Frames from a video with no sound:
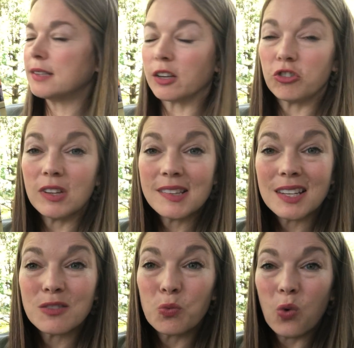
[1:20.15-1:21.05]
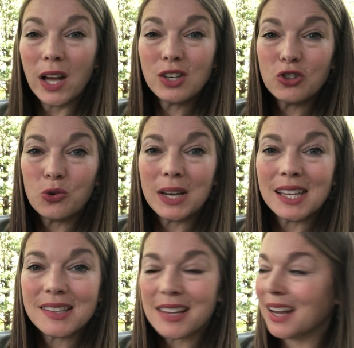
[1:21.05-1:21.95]
section says, what do
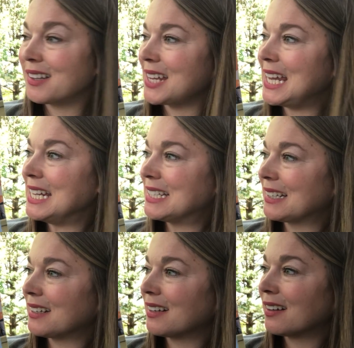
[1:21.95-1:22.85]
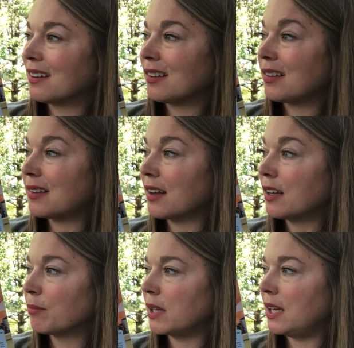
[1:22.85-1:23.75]
insects eat?
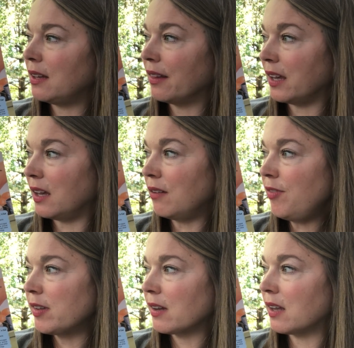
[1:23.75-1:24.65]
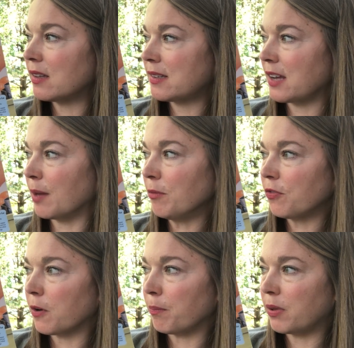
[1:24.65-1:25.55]
Some eat leaves and stems
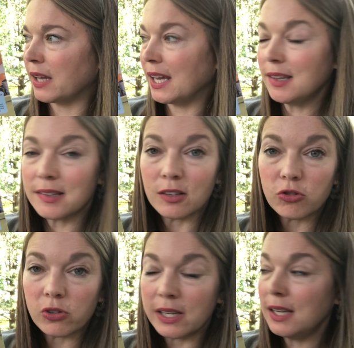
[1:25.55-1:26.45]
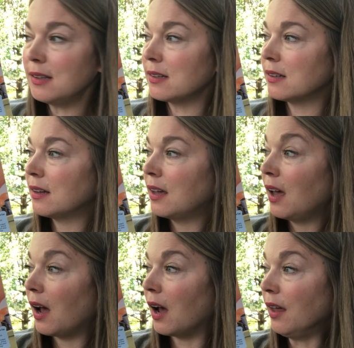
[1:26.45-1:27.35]
from plants and trees.
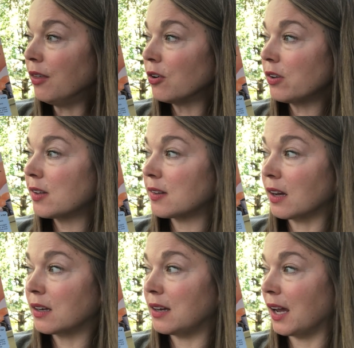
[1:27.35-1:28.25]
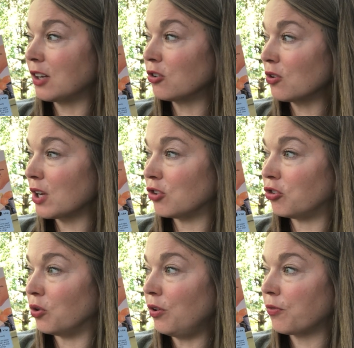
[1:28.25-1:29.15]
Others suck nectar and
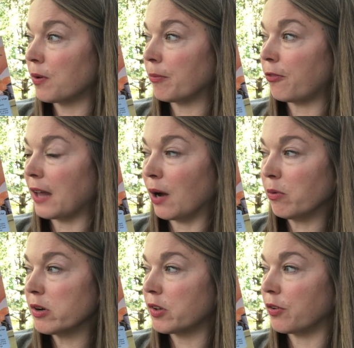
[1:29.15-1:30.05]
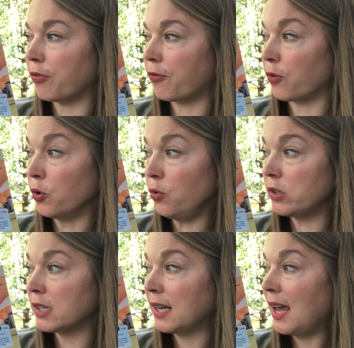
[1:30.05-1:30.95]
juice from flowers and
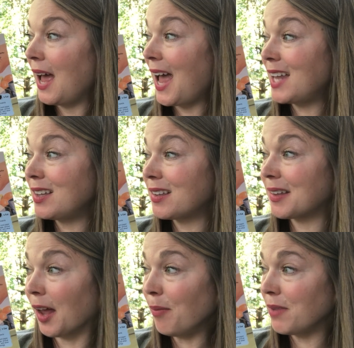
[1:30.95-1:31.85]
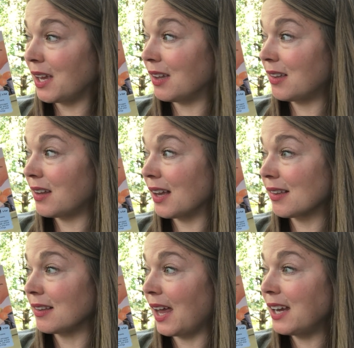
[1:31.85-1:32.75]
fruit. And some
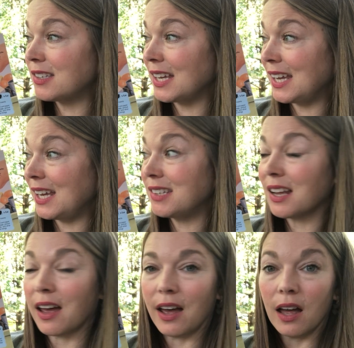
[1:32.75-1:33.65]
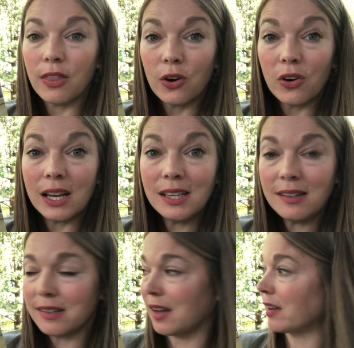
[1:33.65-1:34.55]
insects like to eat other
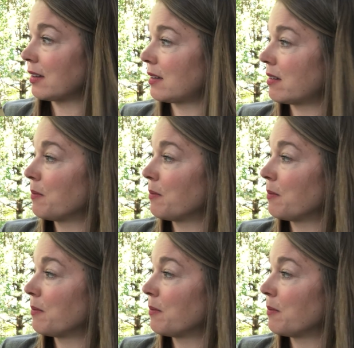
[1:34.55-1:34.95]
insects.